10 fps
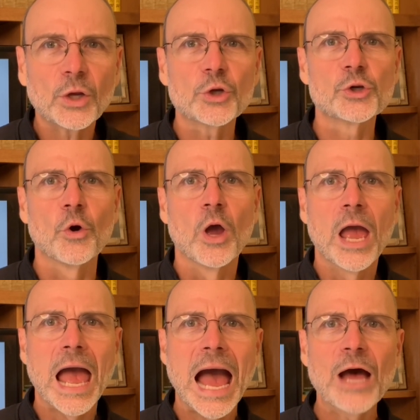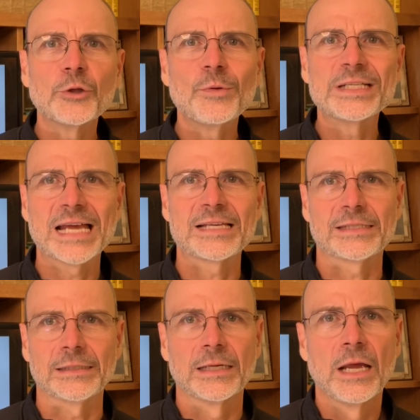So how do we
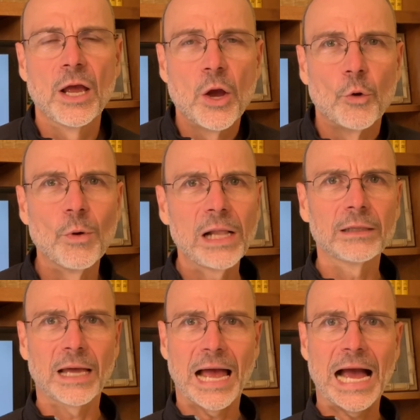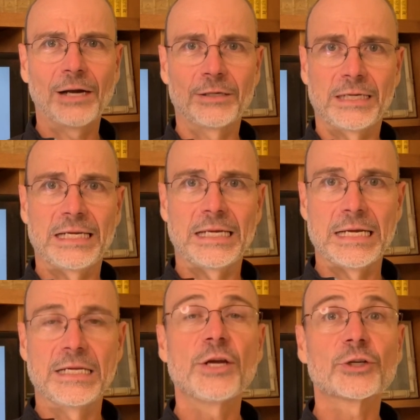test it? Well, our
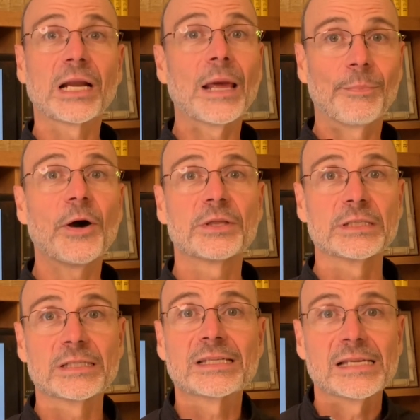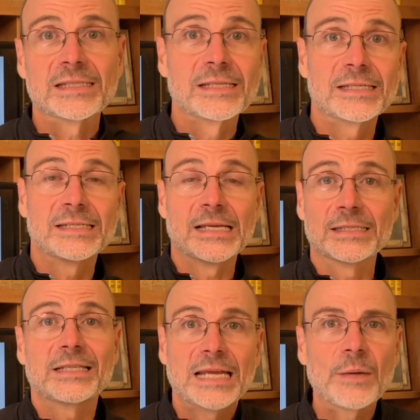initial hypothesis
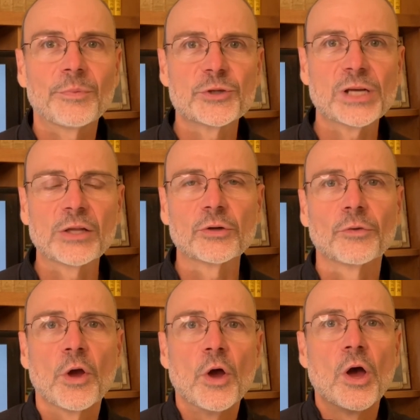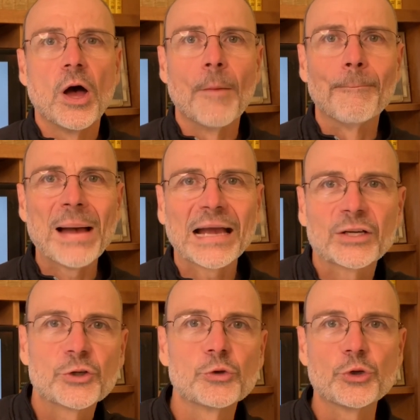says 10% of
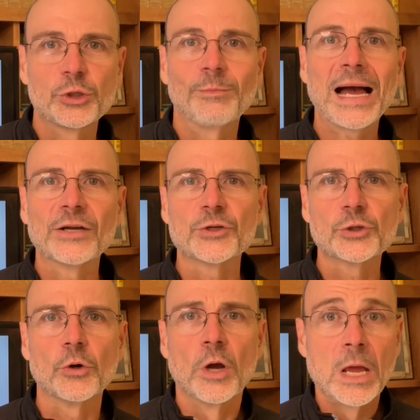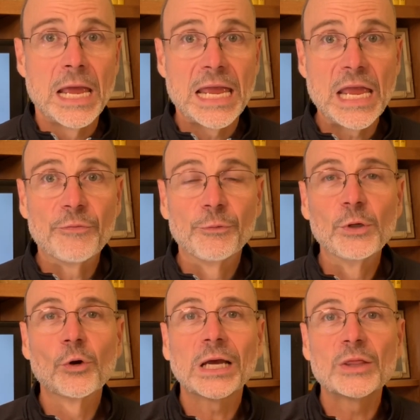packaged sushi buyers. So if
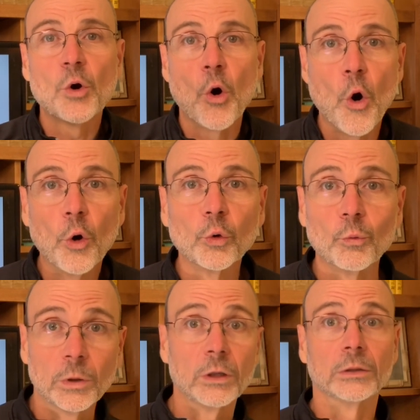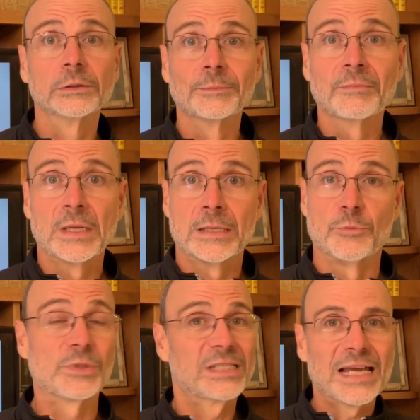we look at the whole world
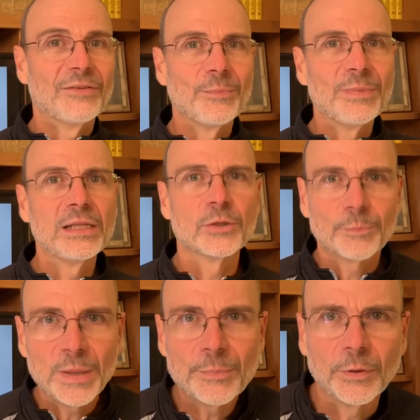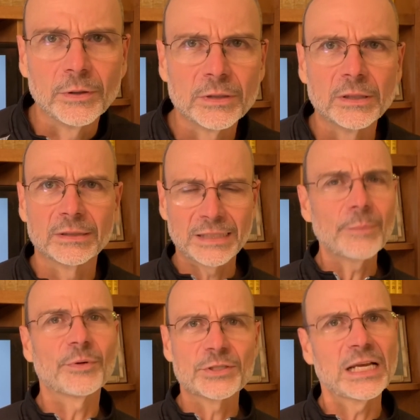with 7 billion people,
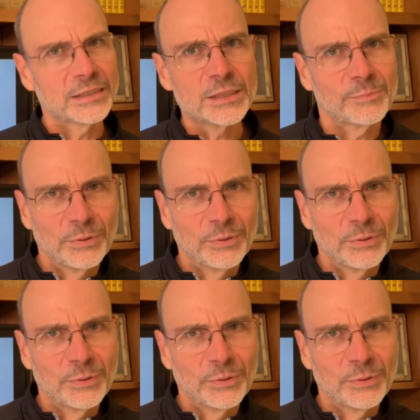10% is a